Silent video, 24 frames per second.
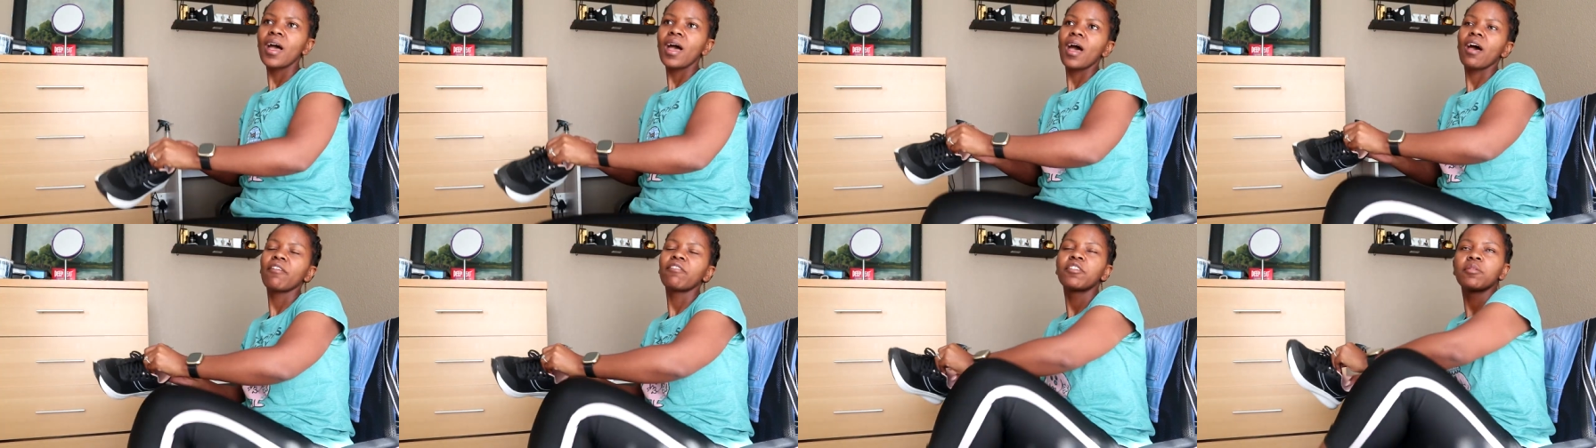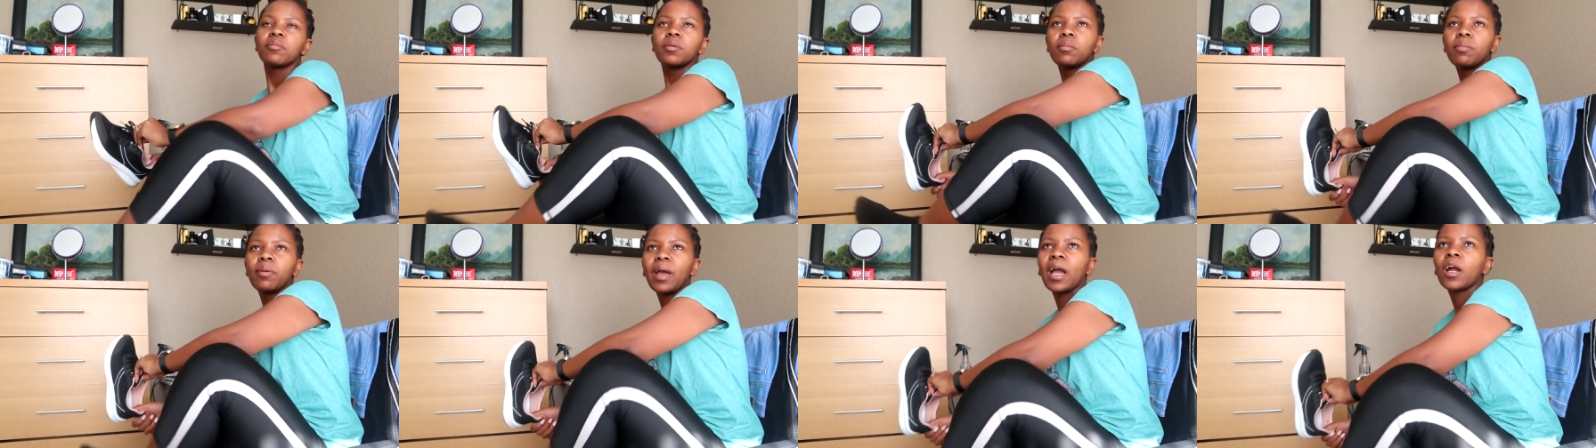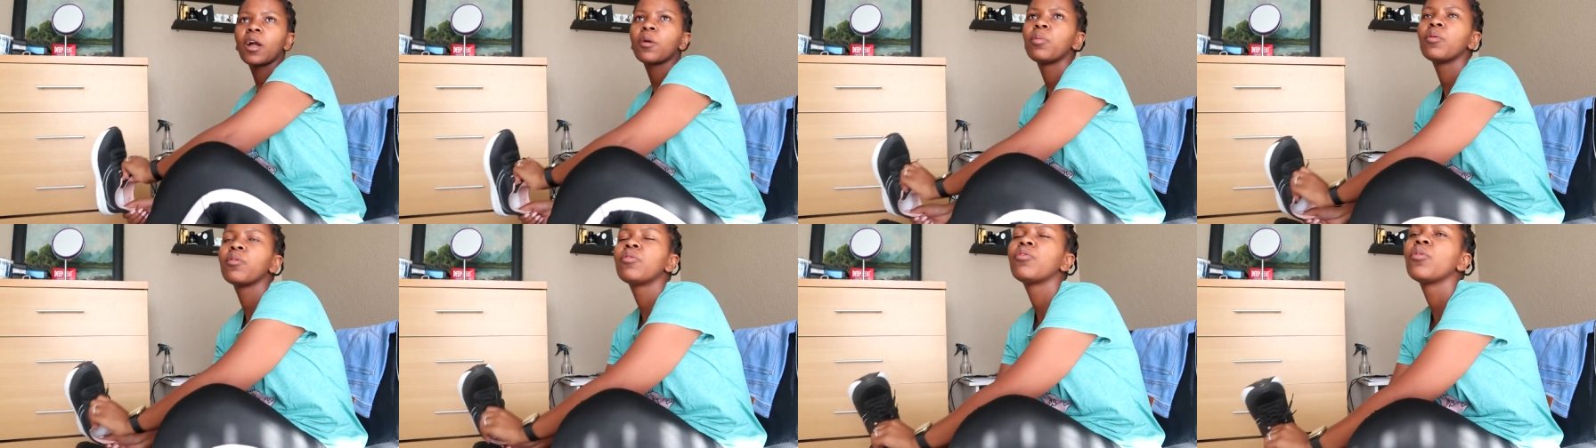I have to be
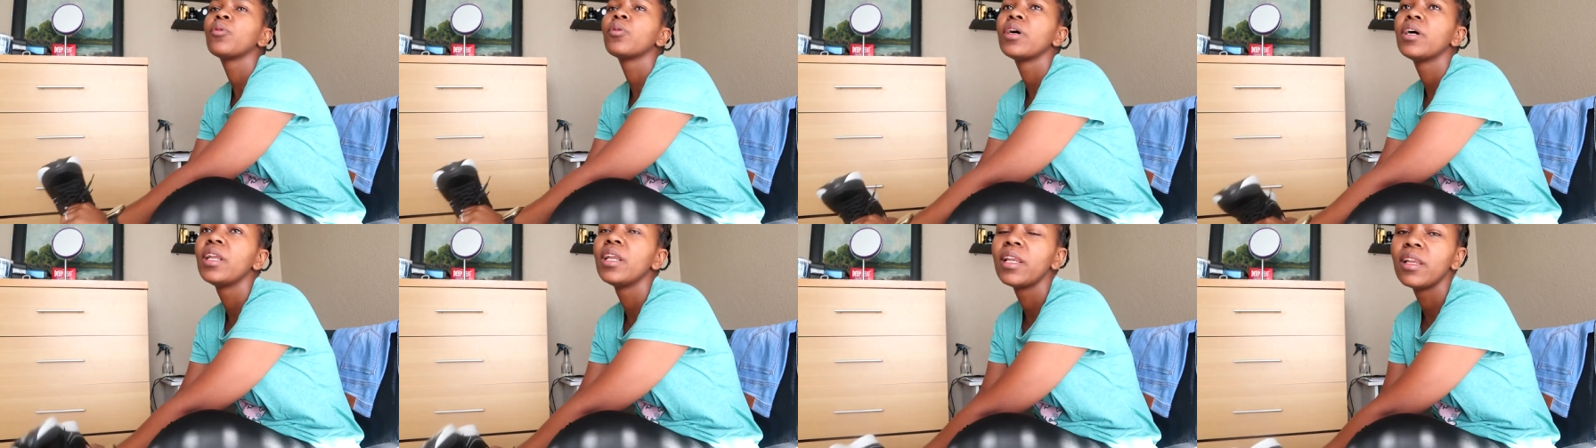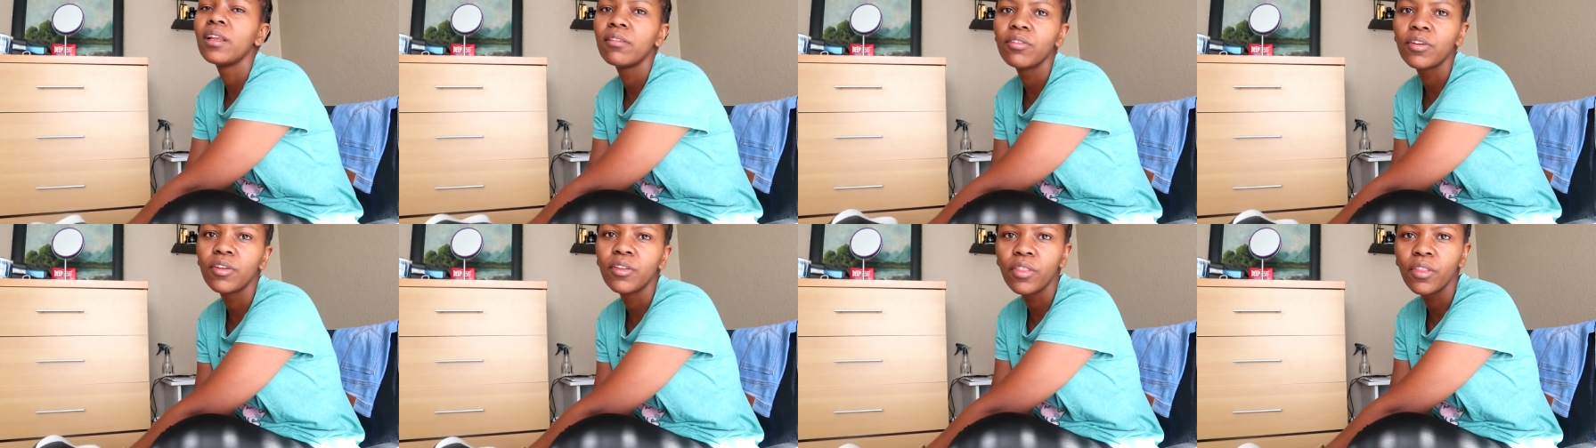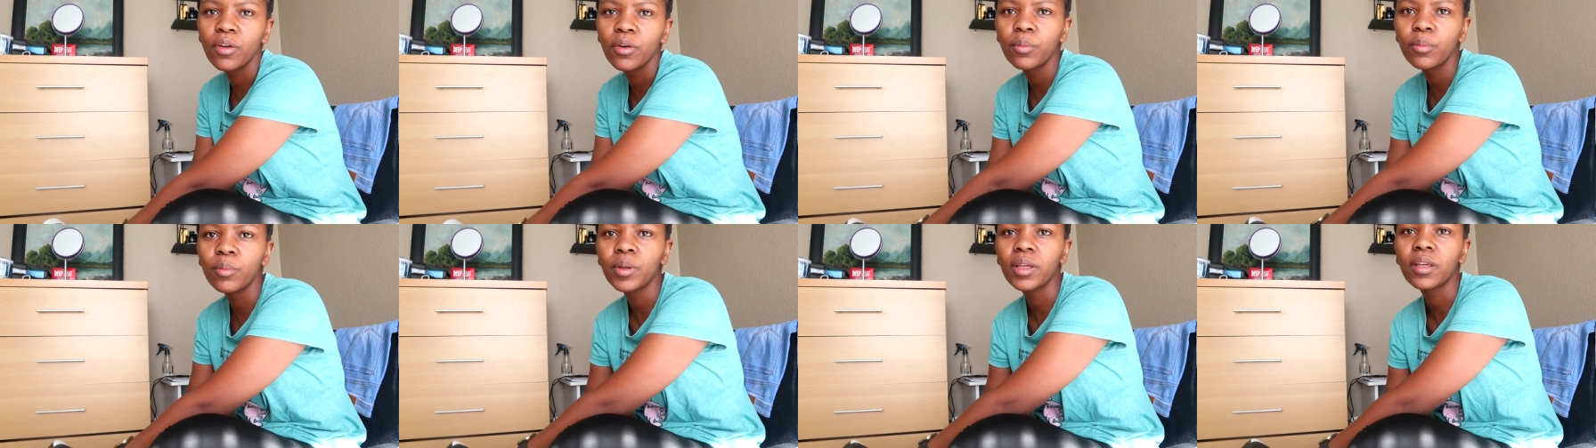back before eleven
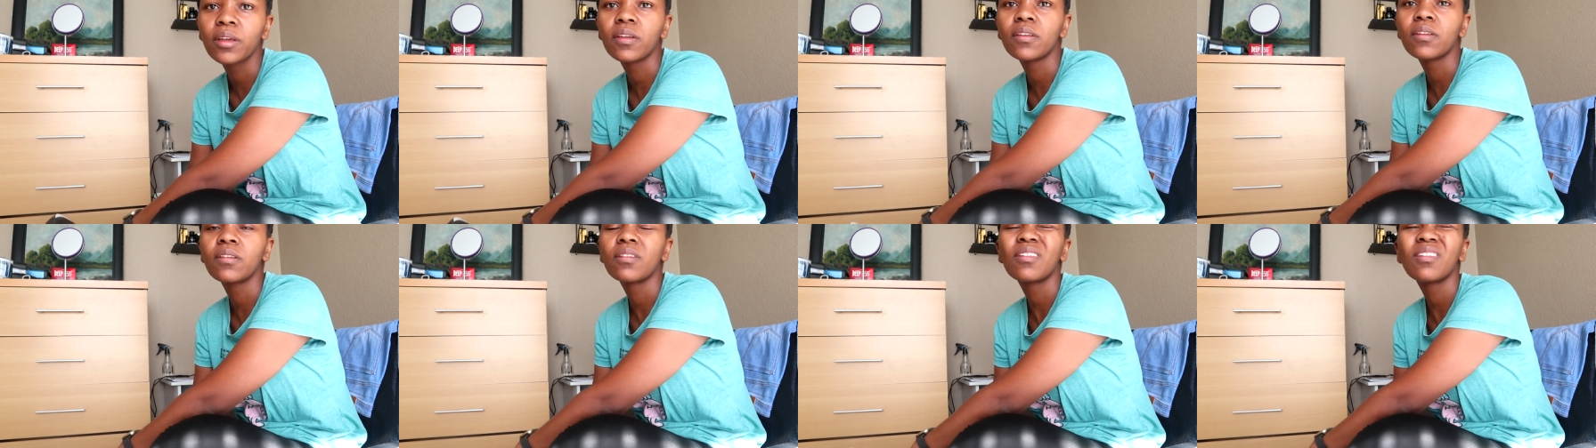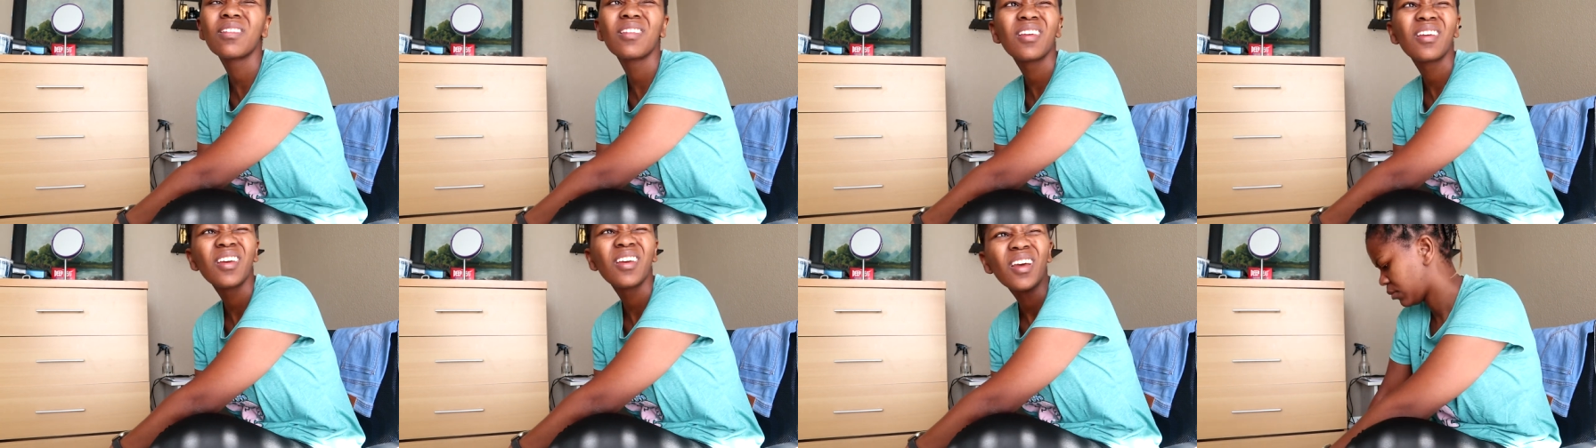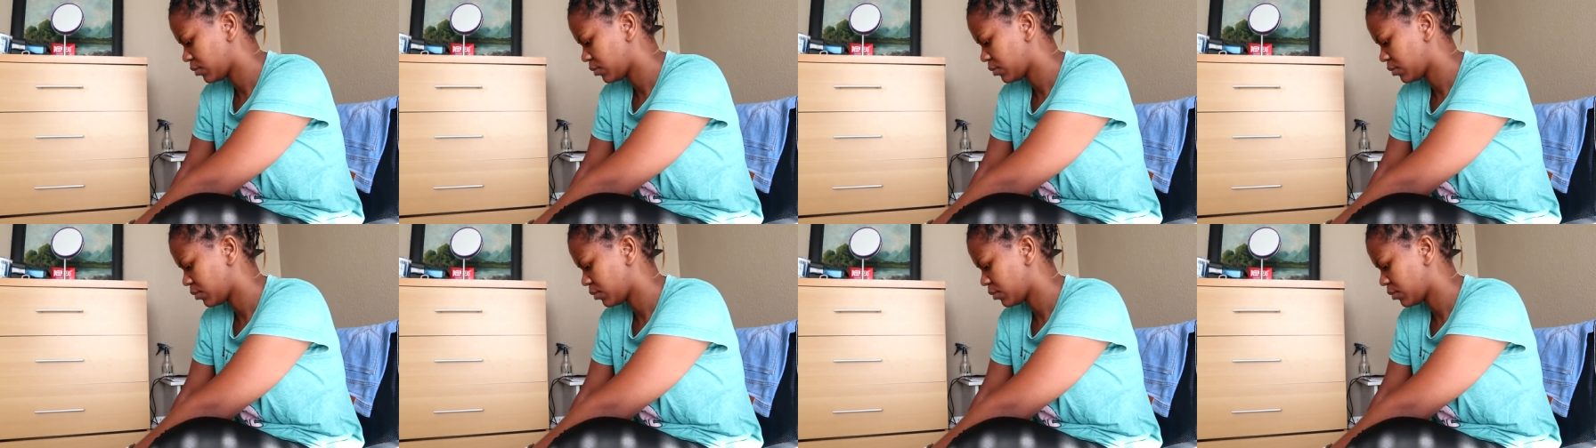though, because